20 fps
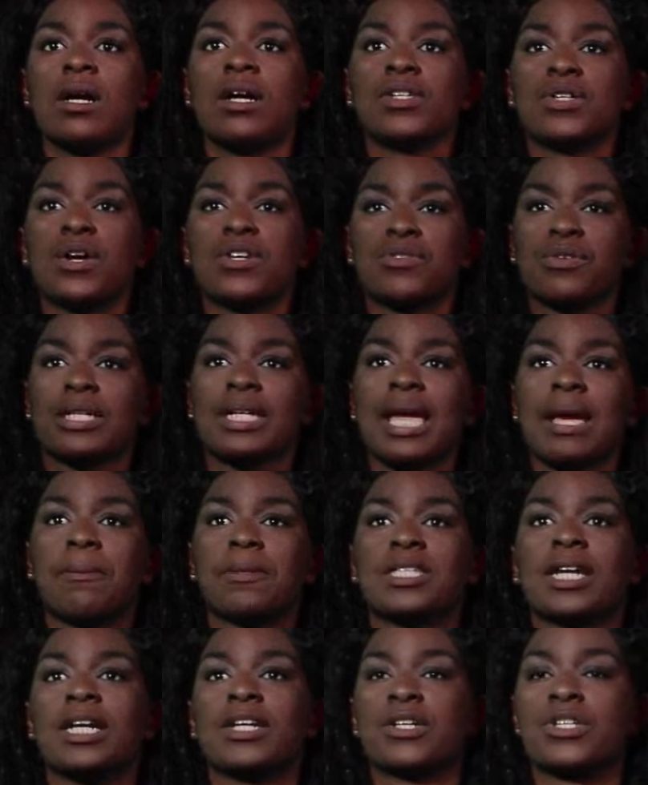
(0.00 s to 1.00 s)
So I was really
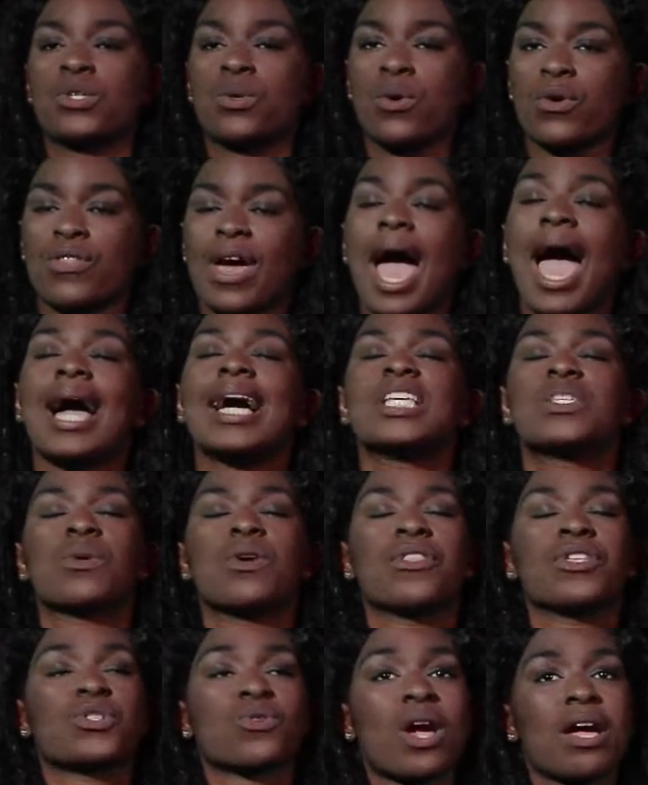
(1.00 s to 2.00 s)
able to underscore that as
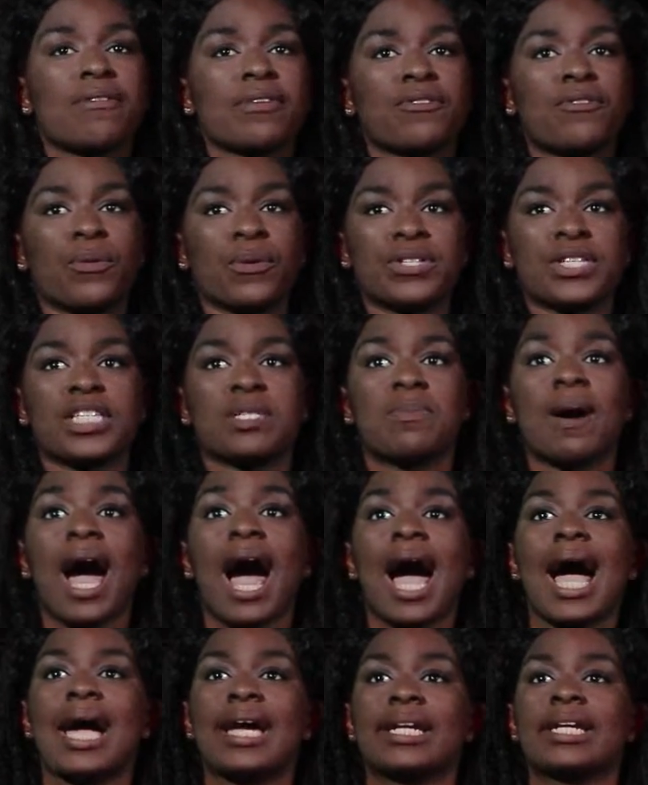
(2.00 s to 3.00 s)
well, the driving forces
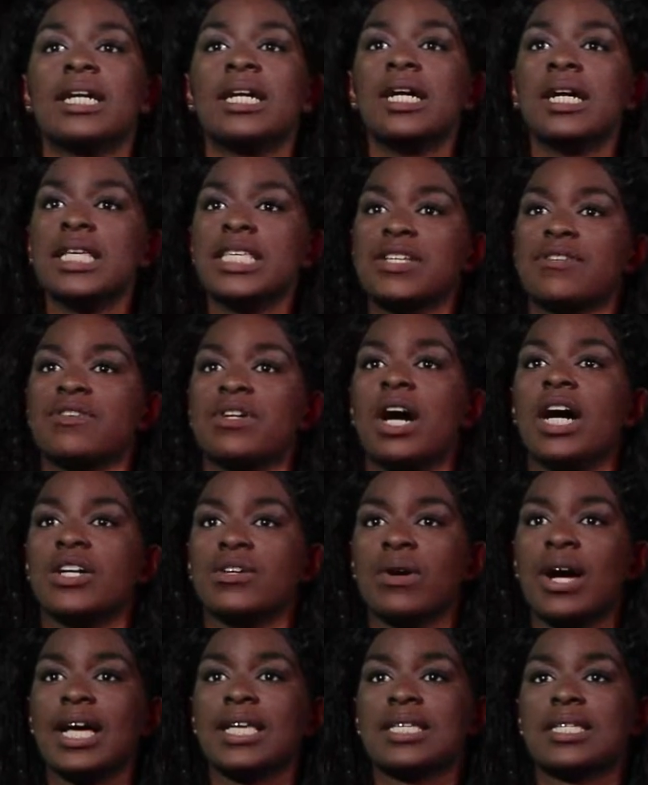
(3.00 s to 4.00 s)
behind civil
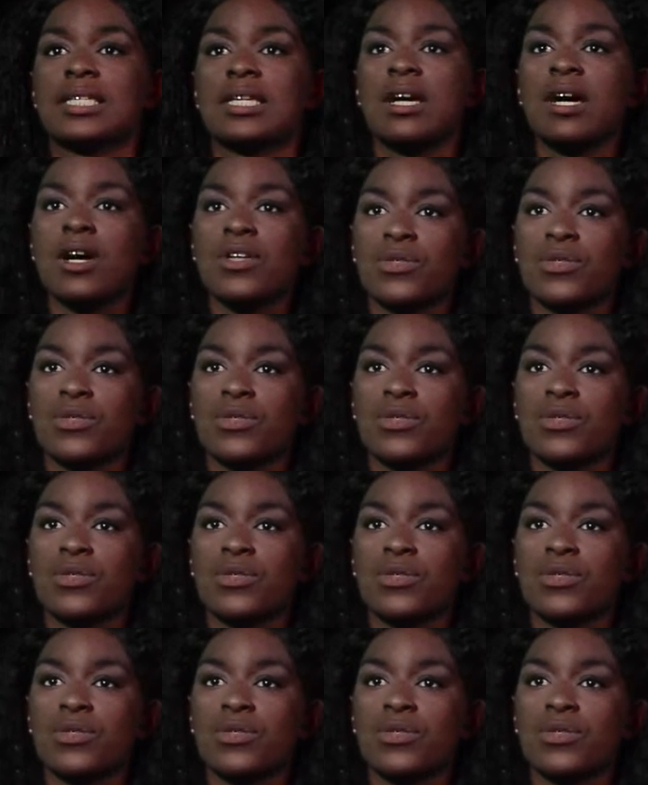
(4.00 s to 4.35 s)
unrest